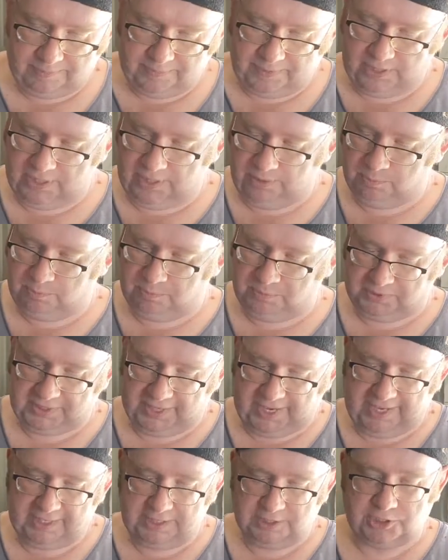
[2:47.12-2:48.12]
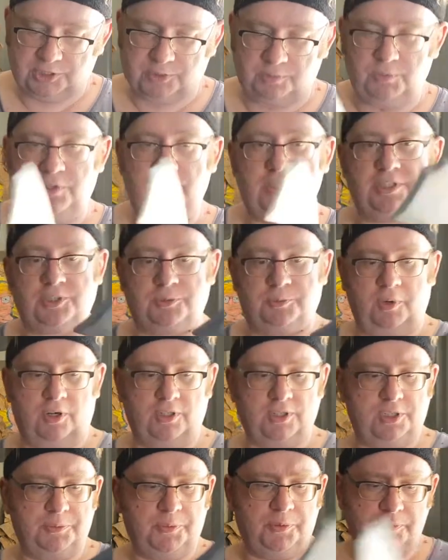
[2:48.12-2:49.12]
the blade as smooth as
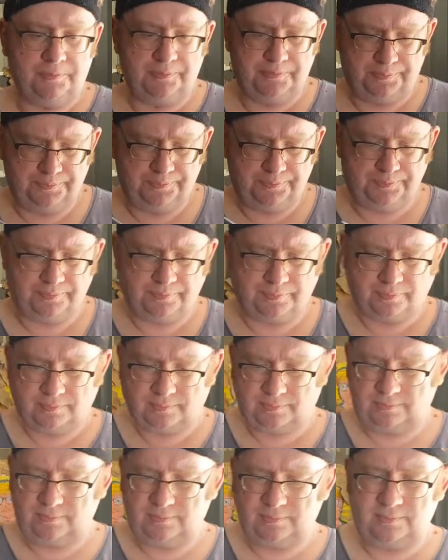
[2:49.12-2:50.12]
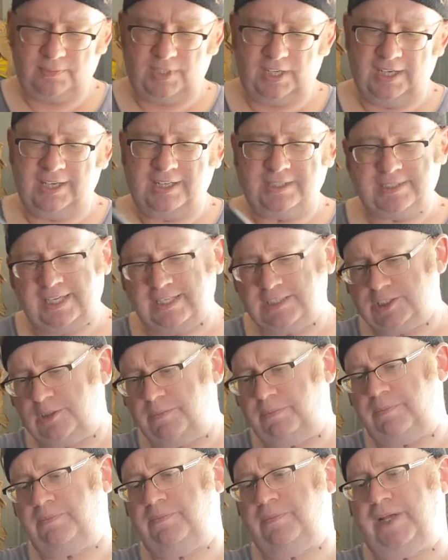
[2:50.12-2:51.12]
possible, because that's the
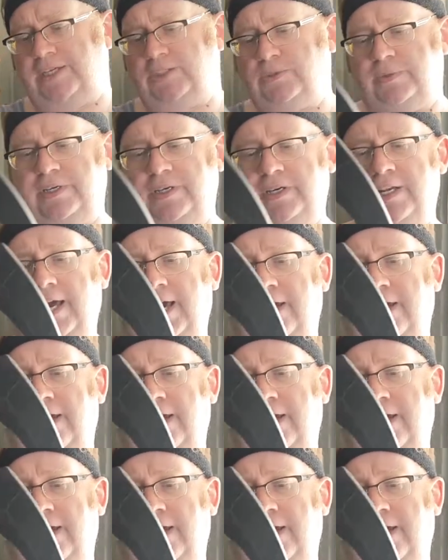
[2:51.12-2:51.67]
place where you're going to